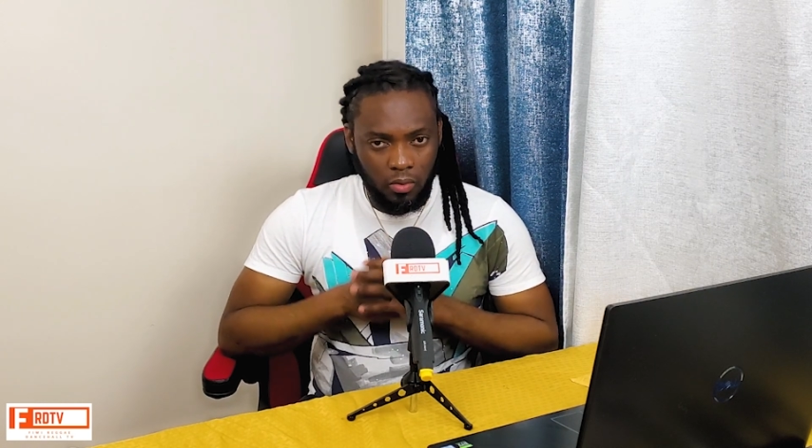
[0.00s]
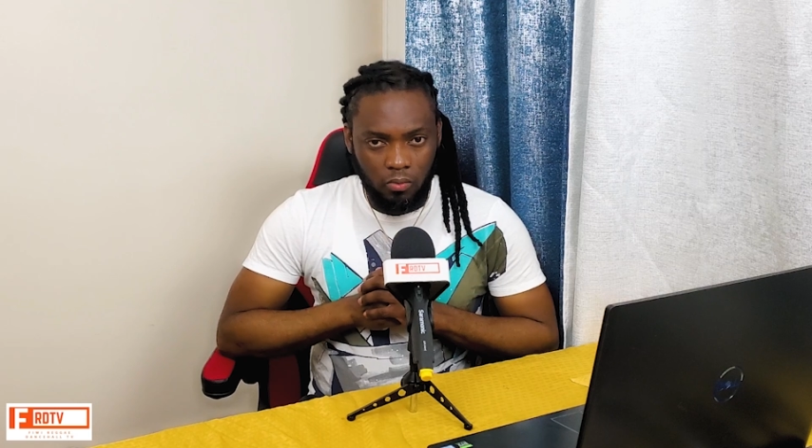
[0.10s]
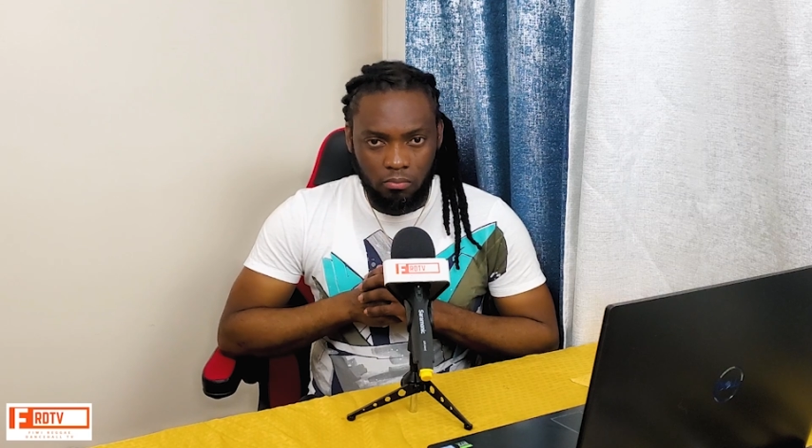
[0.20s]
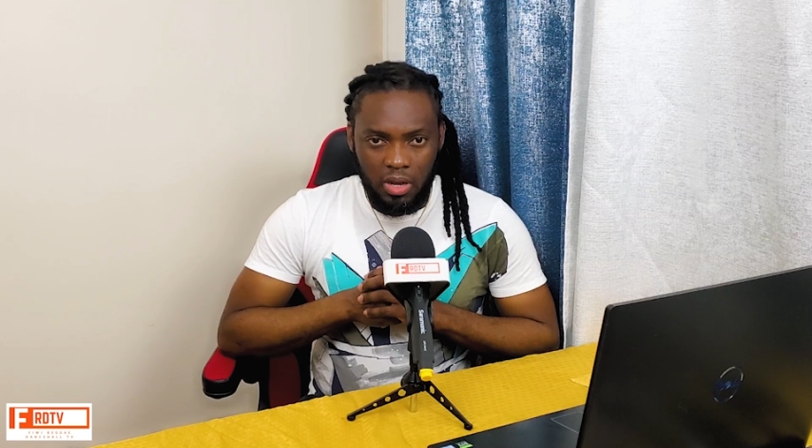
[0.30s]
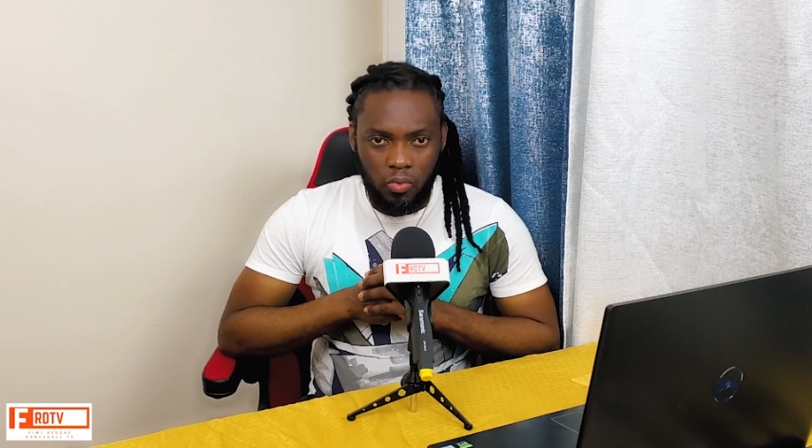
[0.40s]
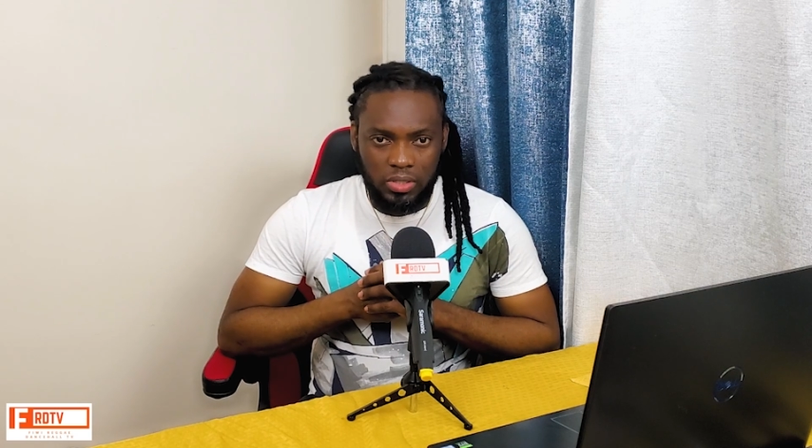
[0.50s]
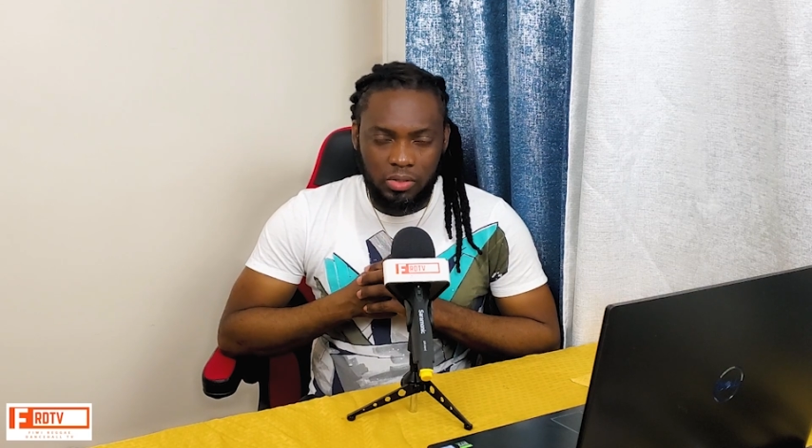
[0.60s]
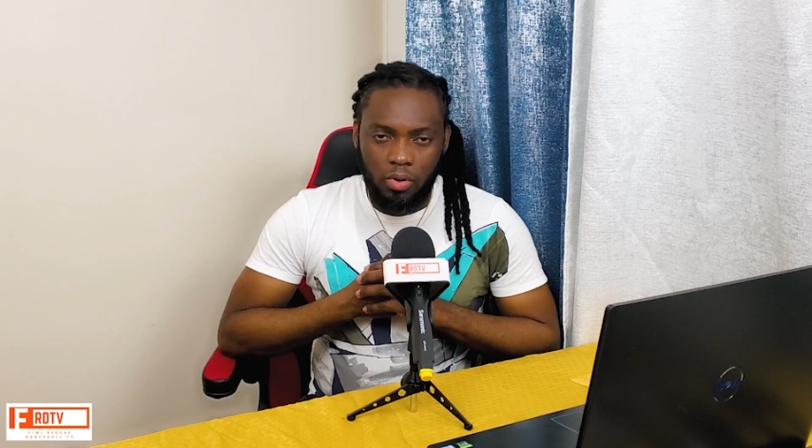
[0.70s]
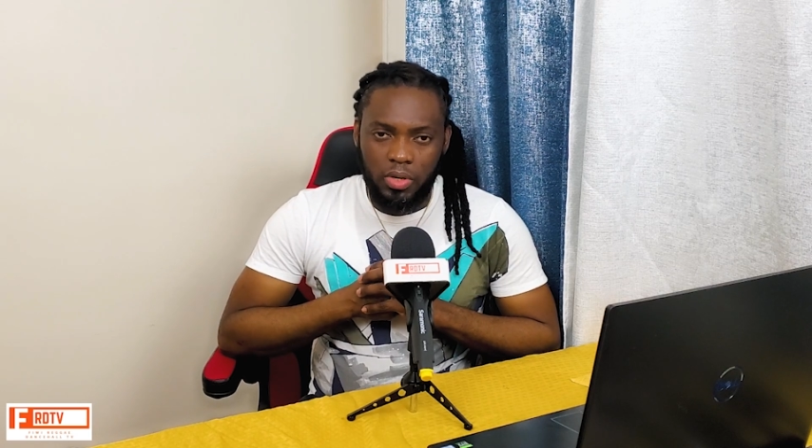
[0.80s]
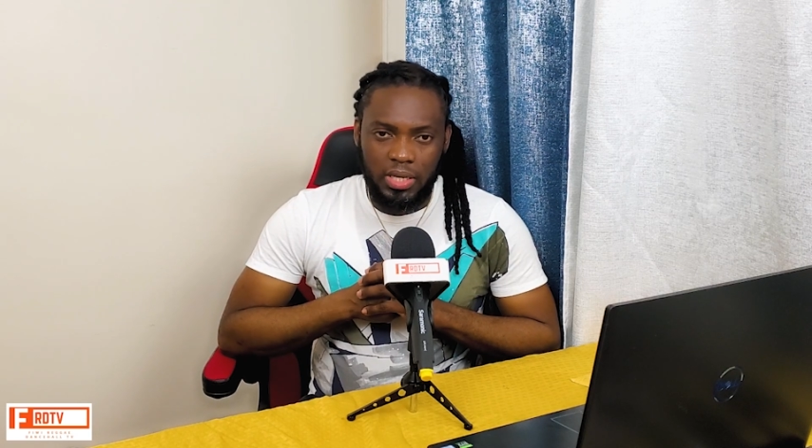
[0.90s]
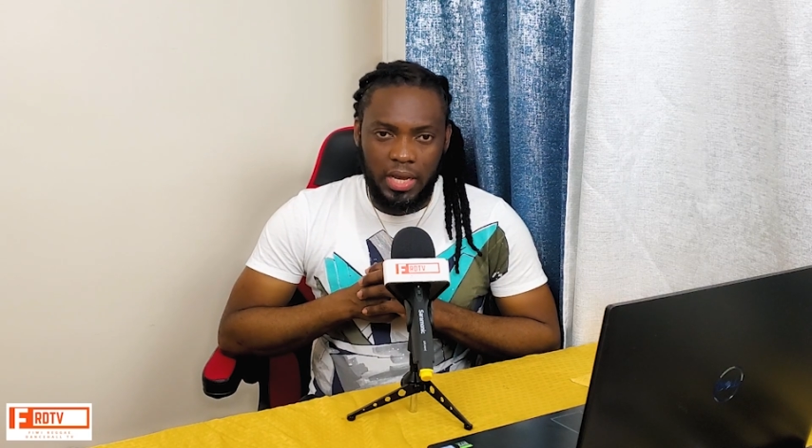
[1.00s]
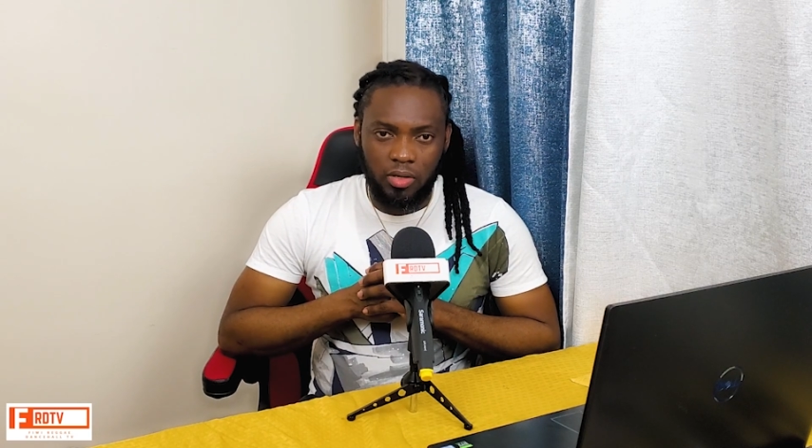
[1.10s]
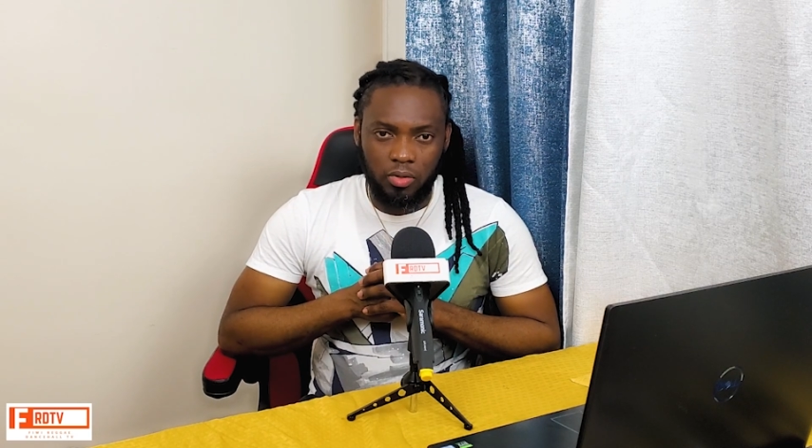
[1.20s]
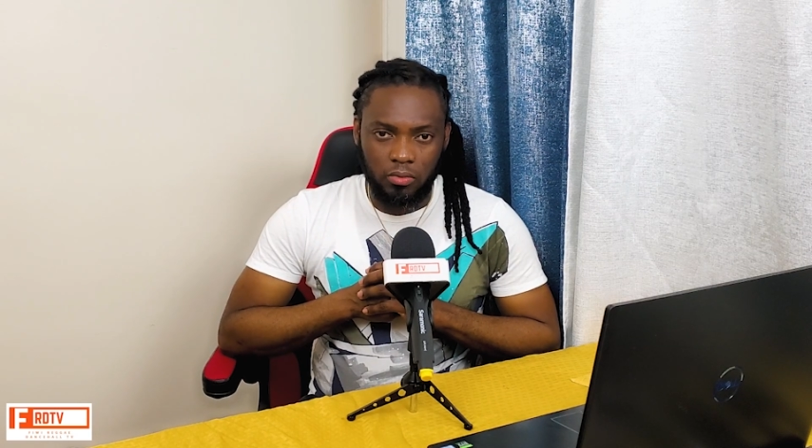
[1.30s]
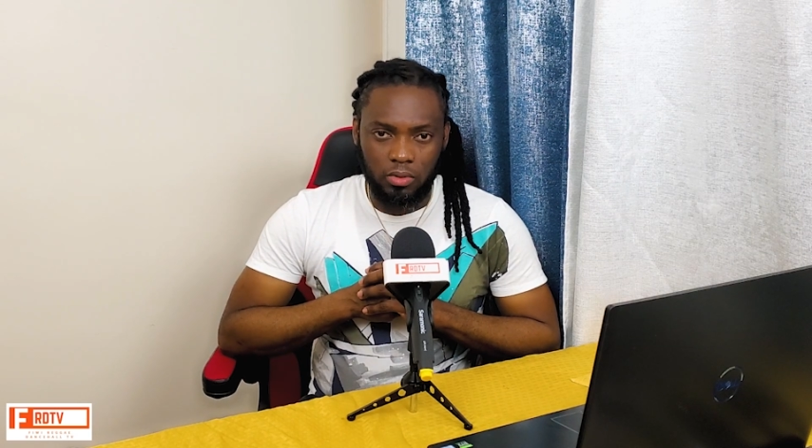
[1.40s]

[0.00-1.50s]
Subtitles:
make we see what we can do.